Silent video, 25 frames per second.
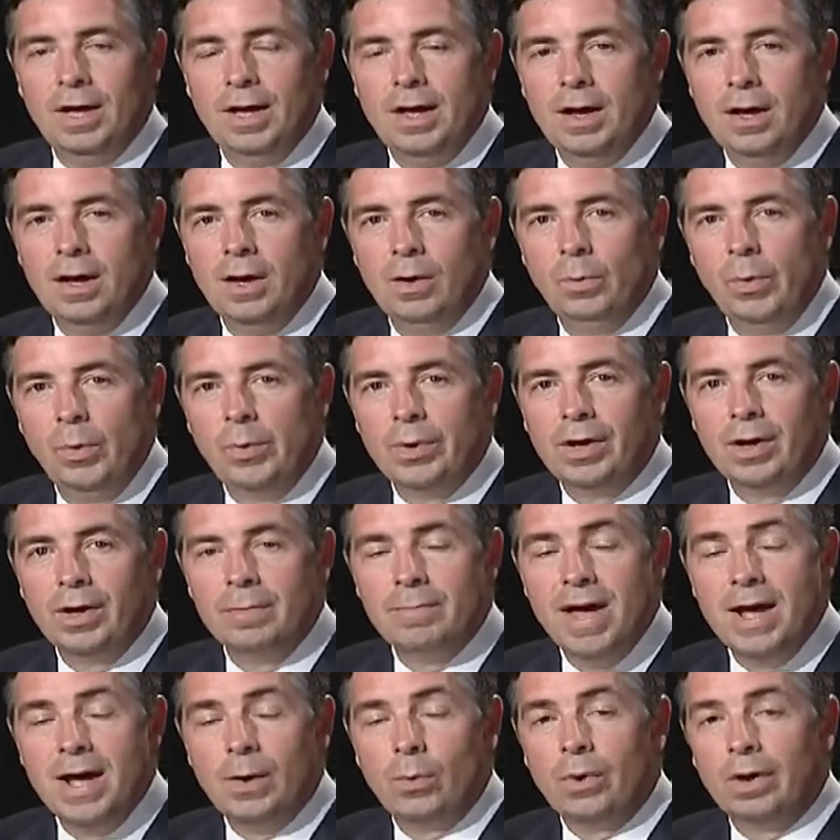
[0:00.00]
Uh, when we
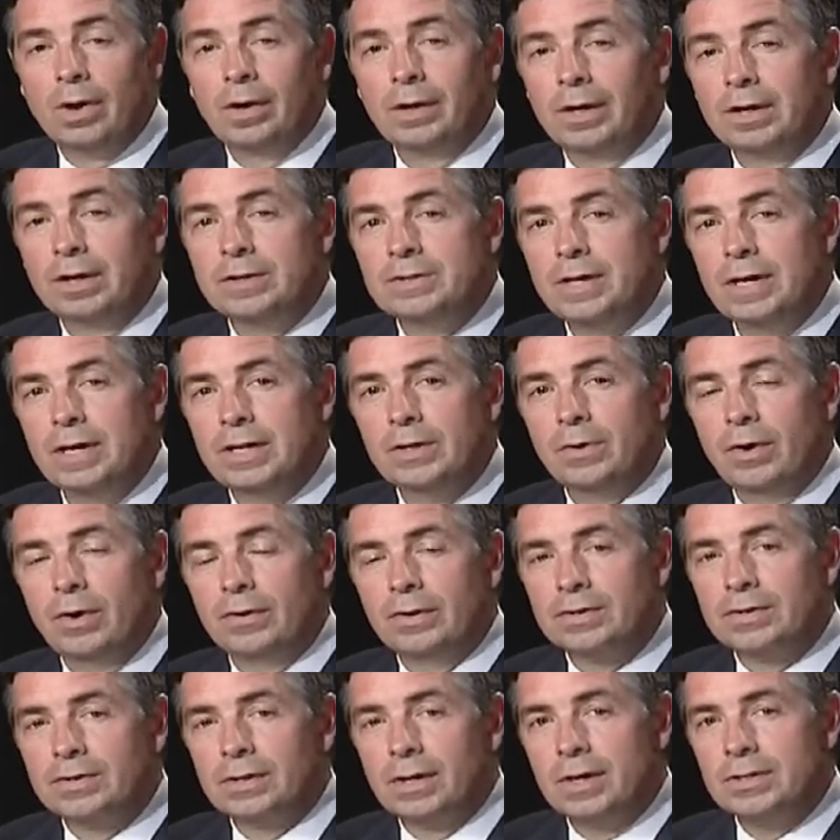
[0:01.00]
come back, we're going to continue our
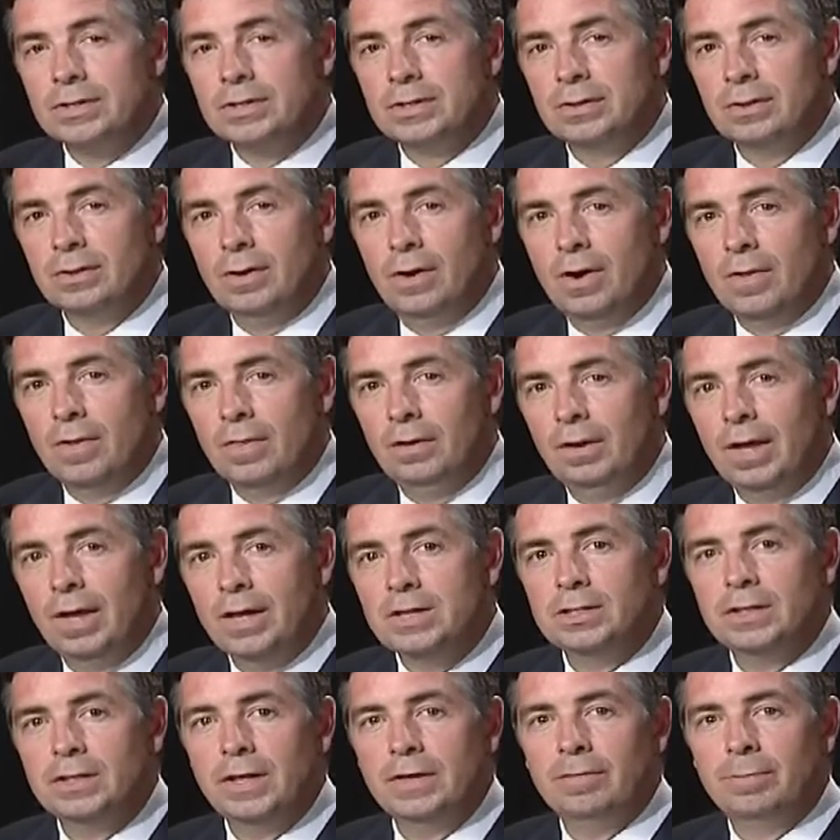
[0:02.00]
discussion on the
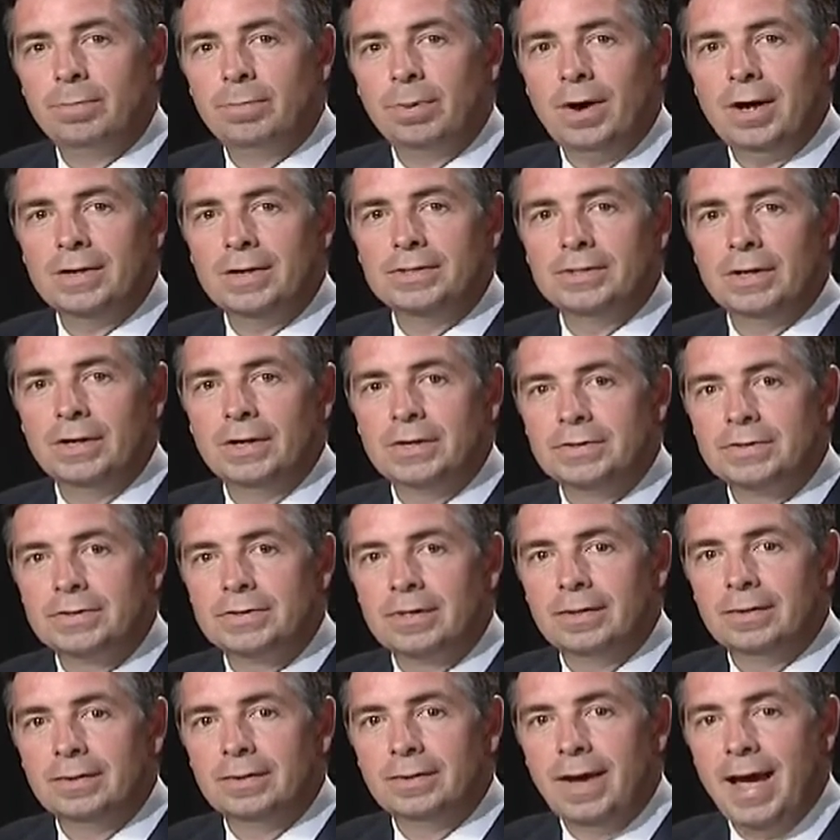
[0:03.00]
legislative
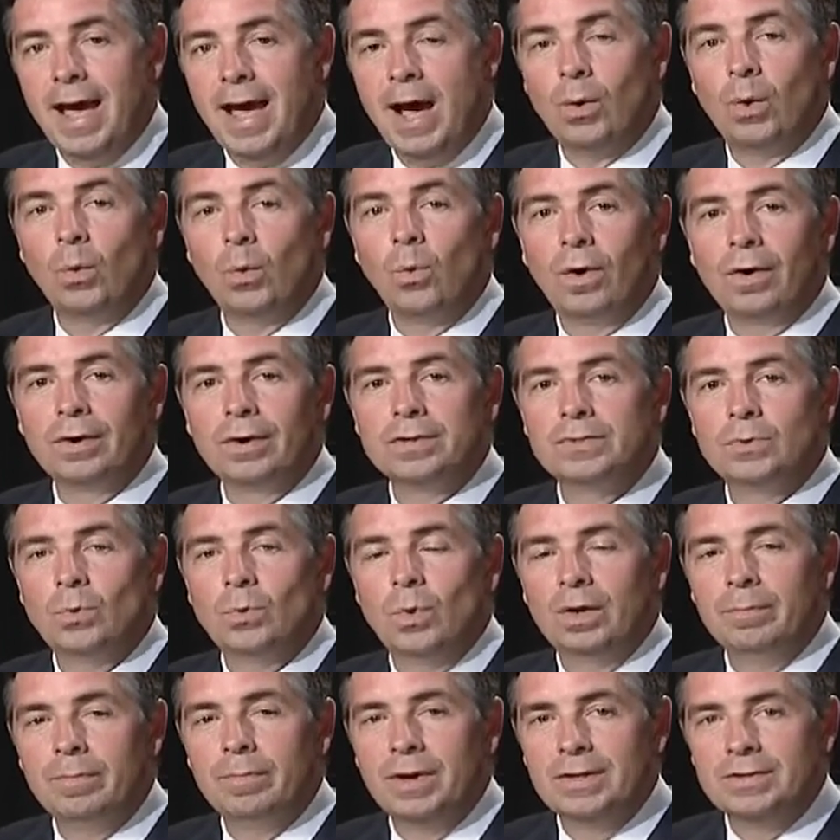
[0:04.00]
process and how it works and
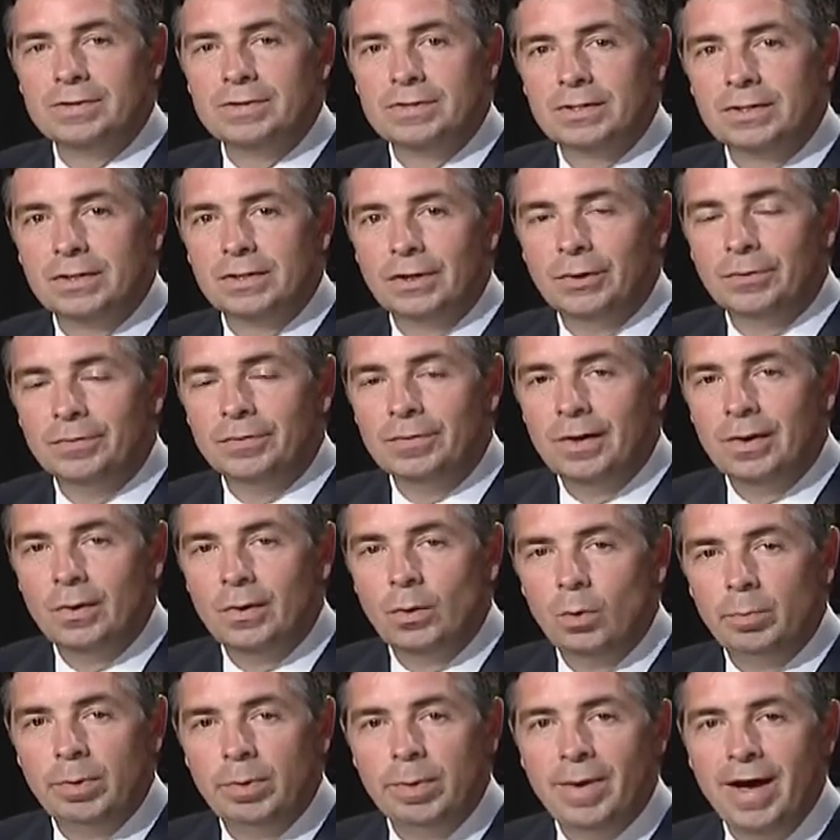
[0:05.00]
what it means to you.
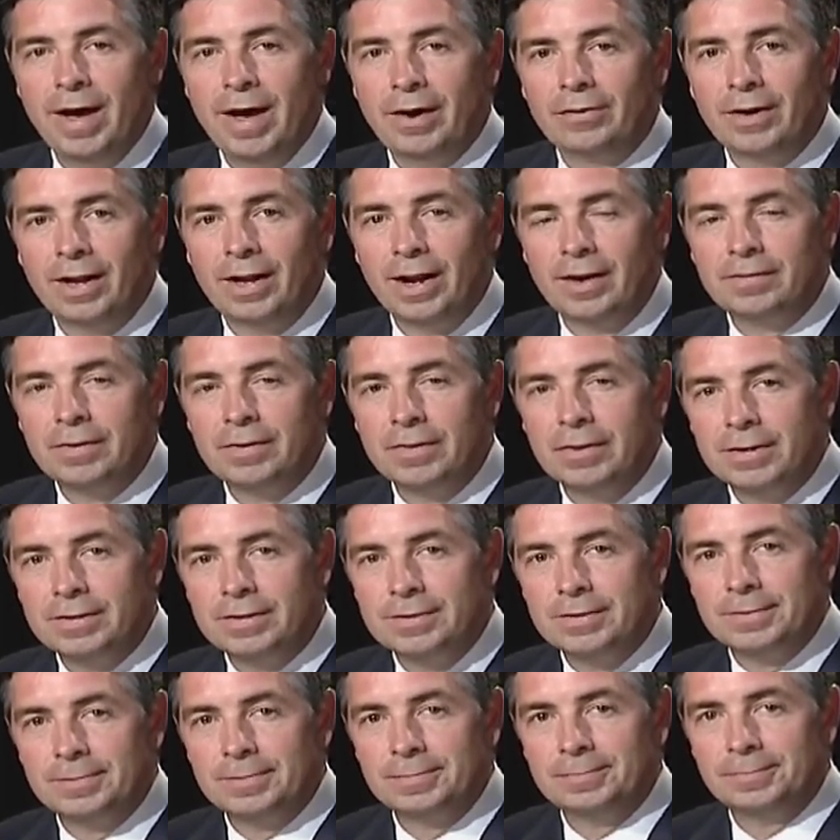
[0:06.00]
We'll be back right after this.